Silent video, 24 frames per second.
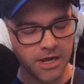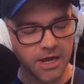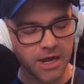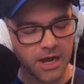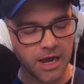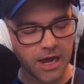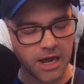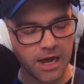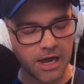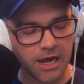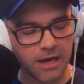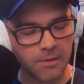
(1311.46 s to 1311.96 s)

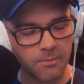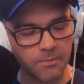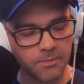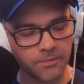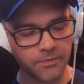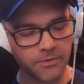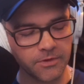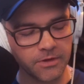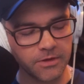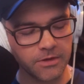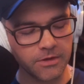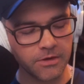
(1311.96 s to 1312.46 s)

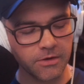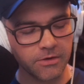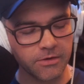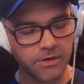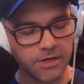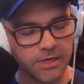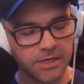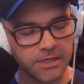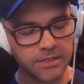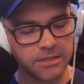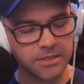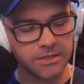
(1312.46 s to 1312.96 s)

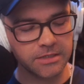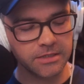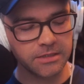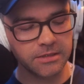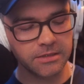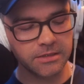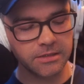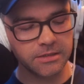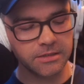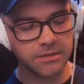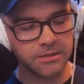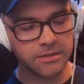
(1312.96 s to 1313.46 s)

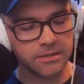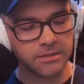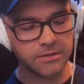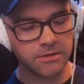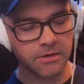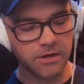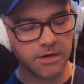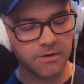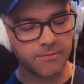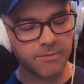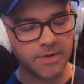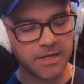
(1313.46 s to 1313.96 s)
is
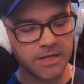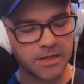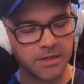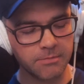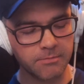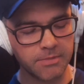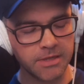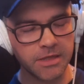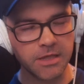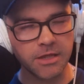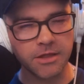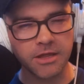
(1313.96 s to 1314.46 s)
kind of been
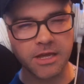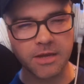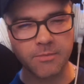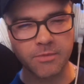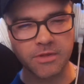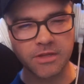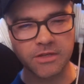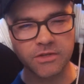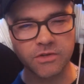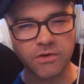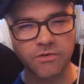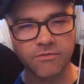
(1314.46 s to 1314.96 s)
the theme of
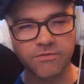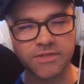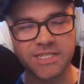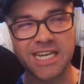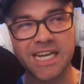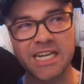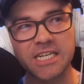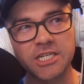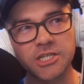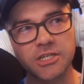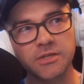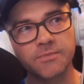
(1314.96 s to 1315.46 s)
this
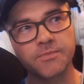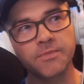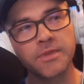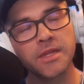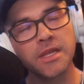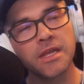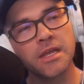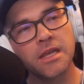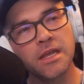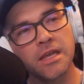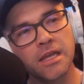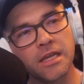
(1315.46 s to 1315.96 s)
conversation.
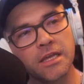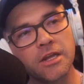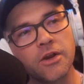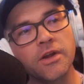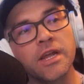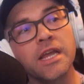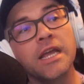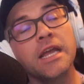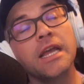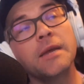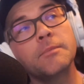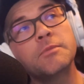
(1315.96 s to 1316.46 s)

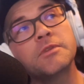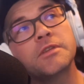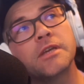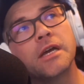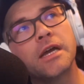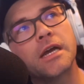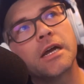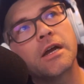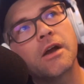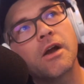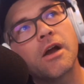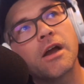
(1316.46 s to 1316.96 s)

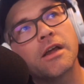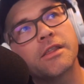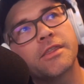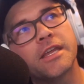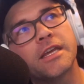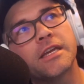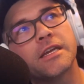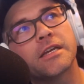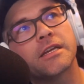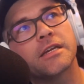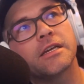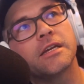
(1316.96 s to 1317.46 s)
I
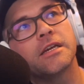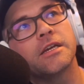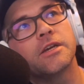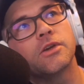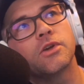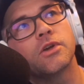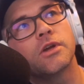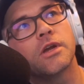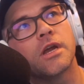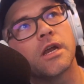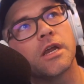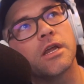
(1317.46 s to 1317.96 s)
think
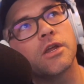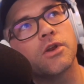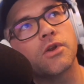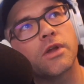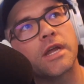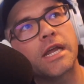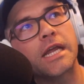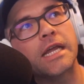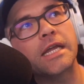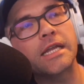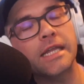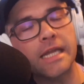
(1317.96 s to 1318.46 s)

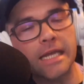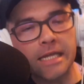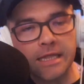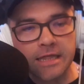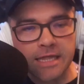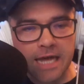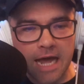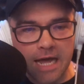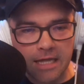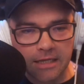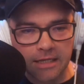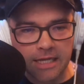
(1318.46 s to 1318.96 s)
in
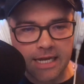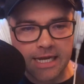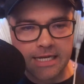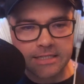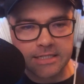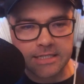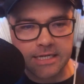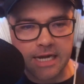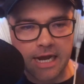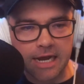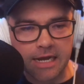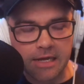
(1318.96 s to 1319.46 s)
that
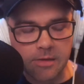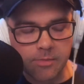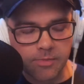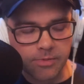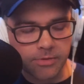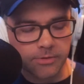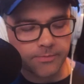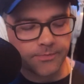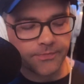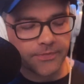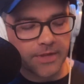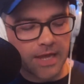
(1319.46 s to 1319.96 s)
landscape
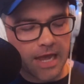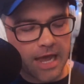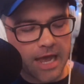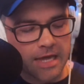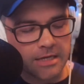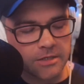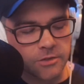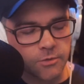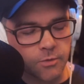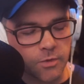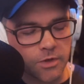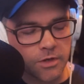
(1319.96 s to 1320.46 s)

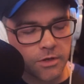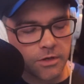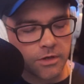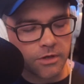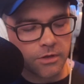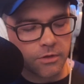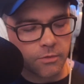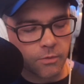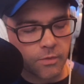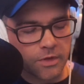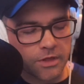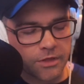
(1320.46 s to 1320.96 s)
and
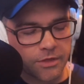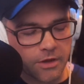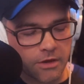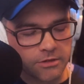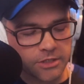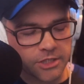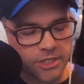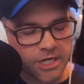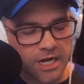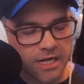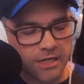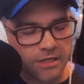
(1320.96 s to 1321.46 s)
with those
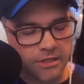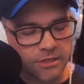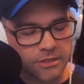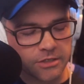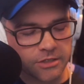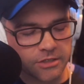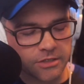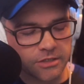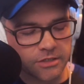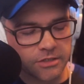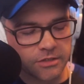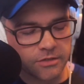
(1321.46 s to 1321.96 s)

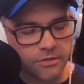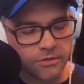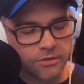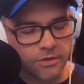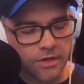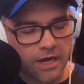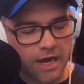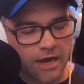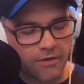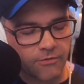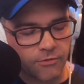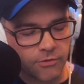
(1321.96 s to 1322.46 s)
challenges, you
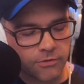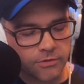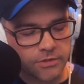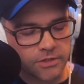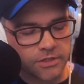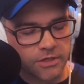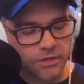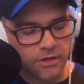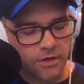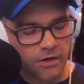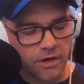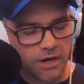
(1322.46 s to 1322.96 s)
have
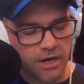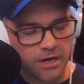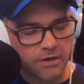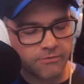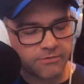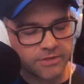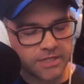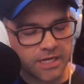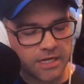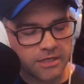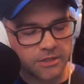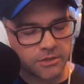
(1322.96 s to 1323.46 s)
also kind of
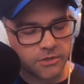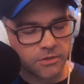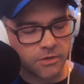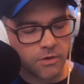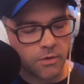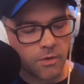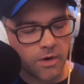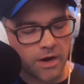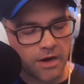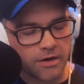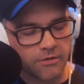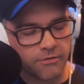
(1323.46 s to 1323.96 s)
touched on
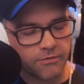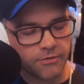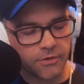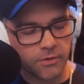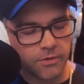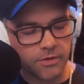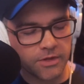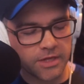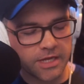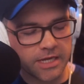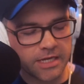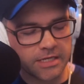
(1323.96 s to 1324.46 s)
quite a few
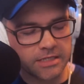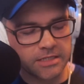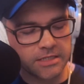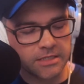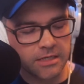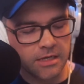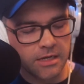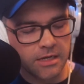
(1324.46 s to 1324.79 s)
of these.